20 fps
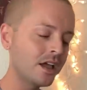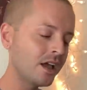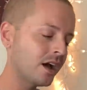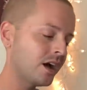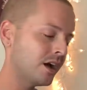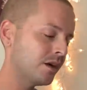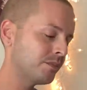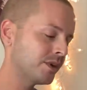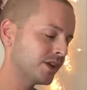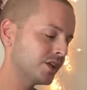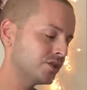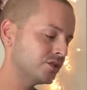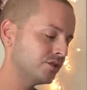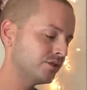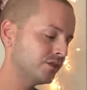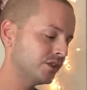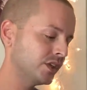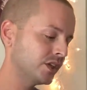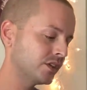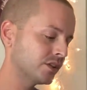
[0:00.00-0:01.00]
But I do
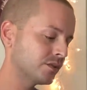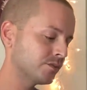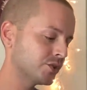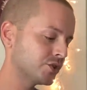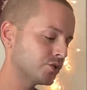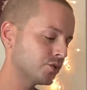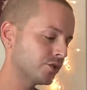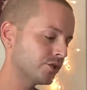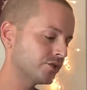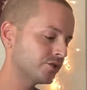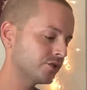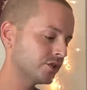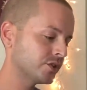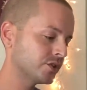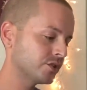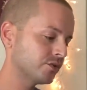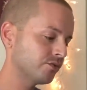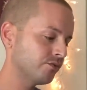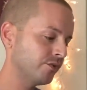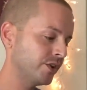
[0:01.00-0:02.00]
feel like the majority of John's
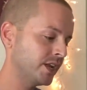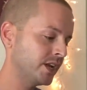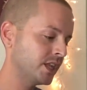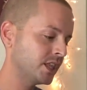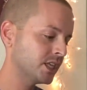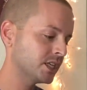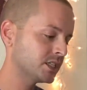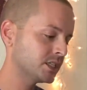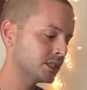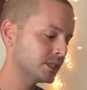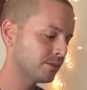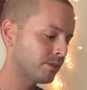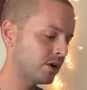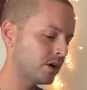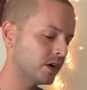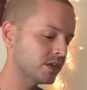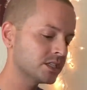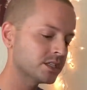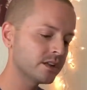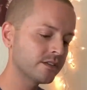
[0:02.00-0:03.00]
the reading, this is a
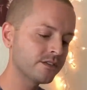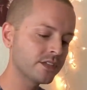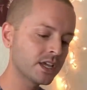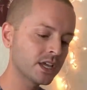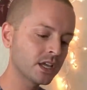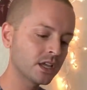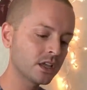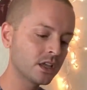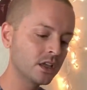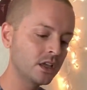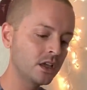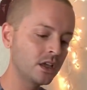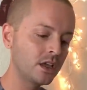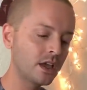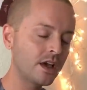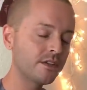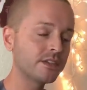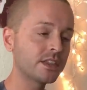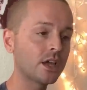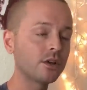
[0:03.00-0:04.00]
positive thing,
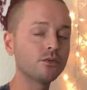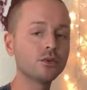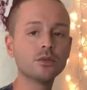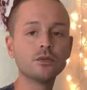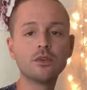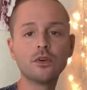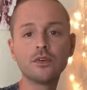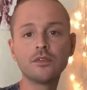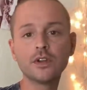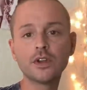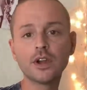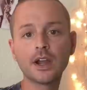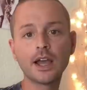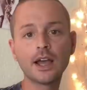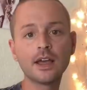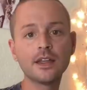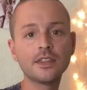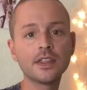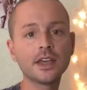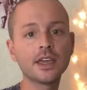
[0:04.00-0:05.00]
having that roof over your
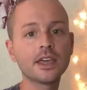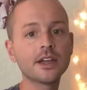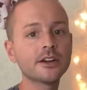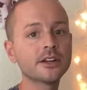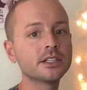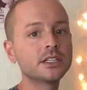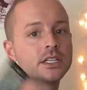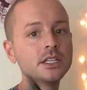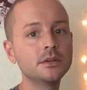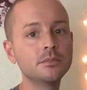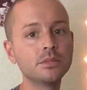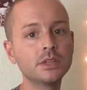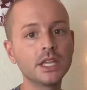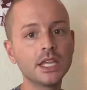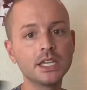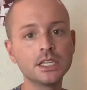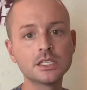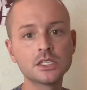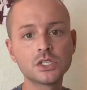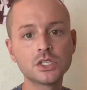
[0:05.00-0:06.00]
head, that guaranteed
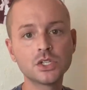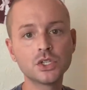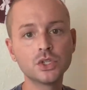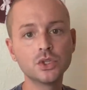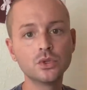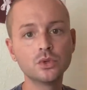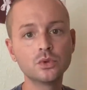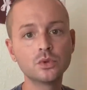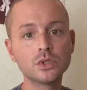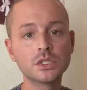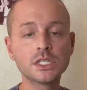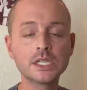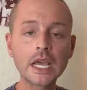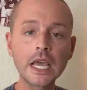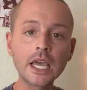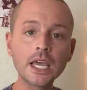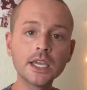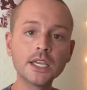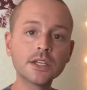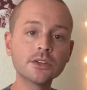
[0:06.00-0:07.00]
place to
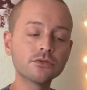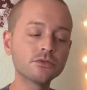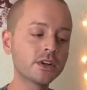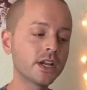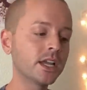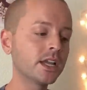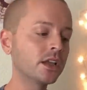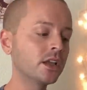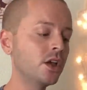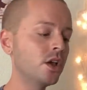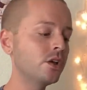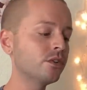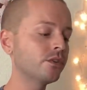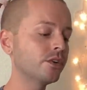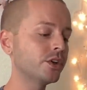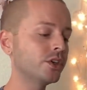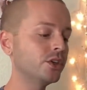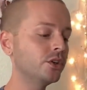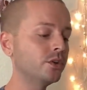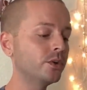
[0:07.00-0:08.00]
stay, right,
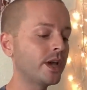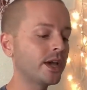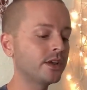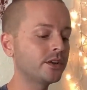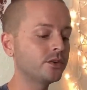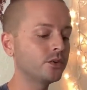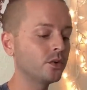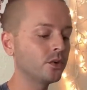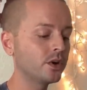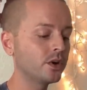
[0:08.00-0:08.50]
for you and